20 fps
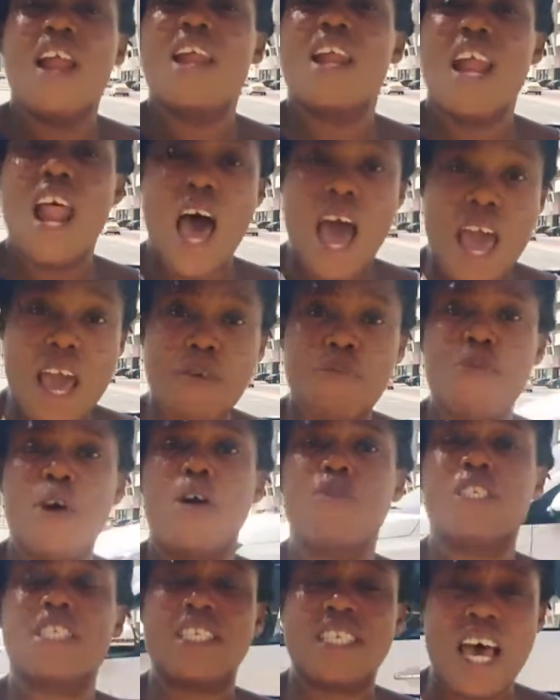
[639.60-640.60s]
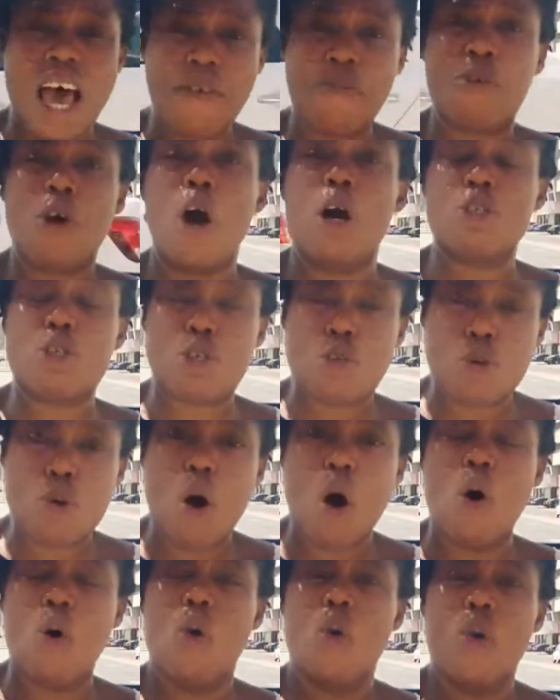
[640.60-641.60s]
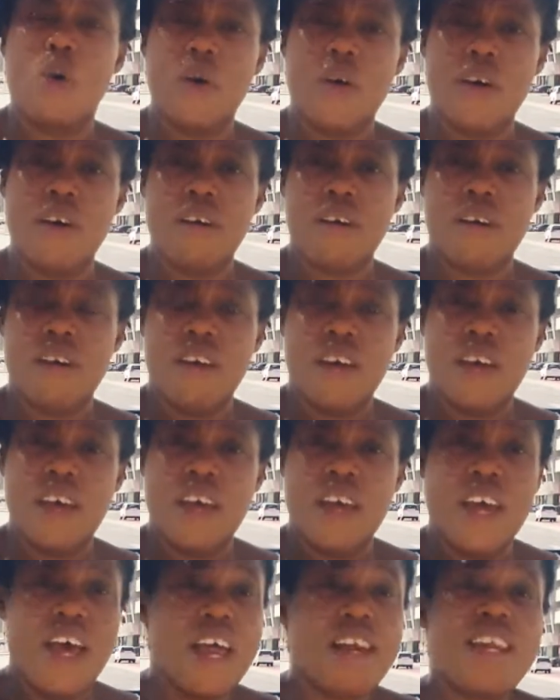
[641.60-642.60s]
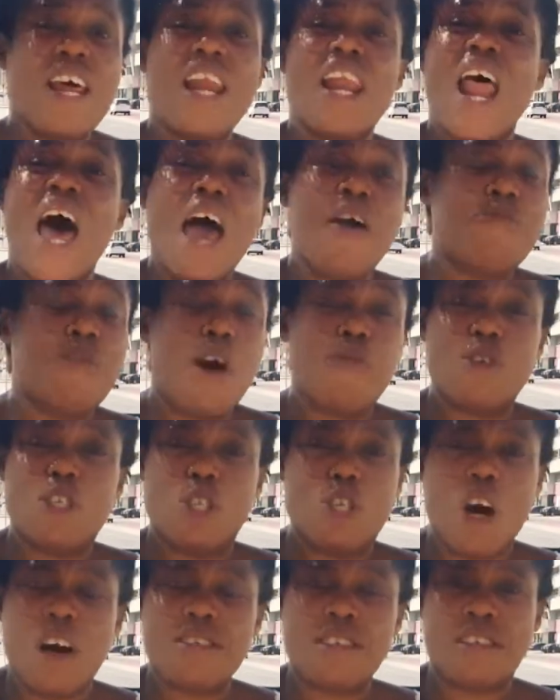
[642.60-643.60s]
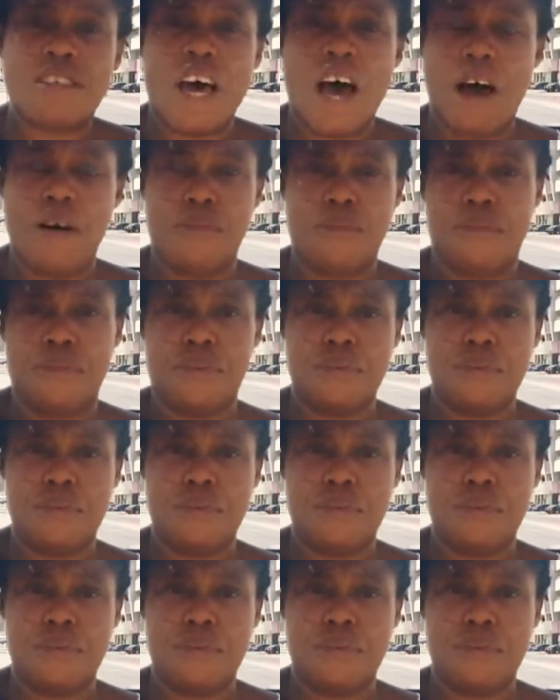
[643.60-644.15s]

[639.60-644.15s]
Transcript: Life of self-control. In the life of Joseph,